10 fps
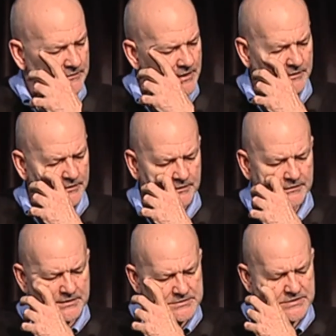The other
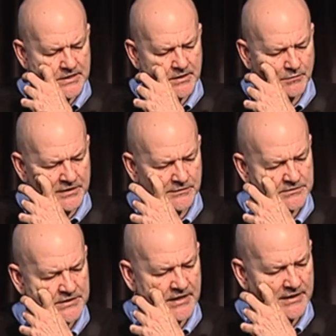thing that we
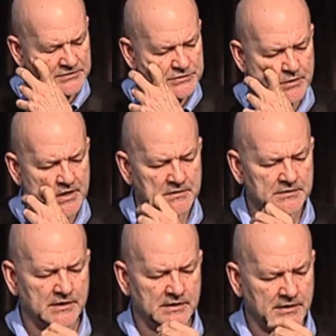looked at elsewhere
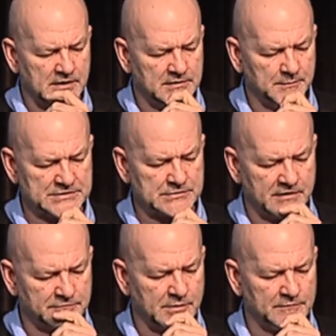in the
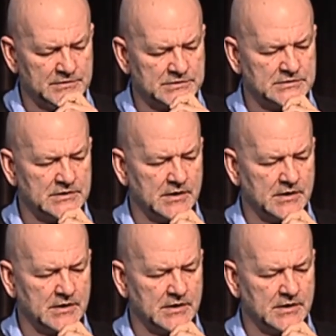Musgrave province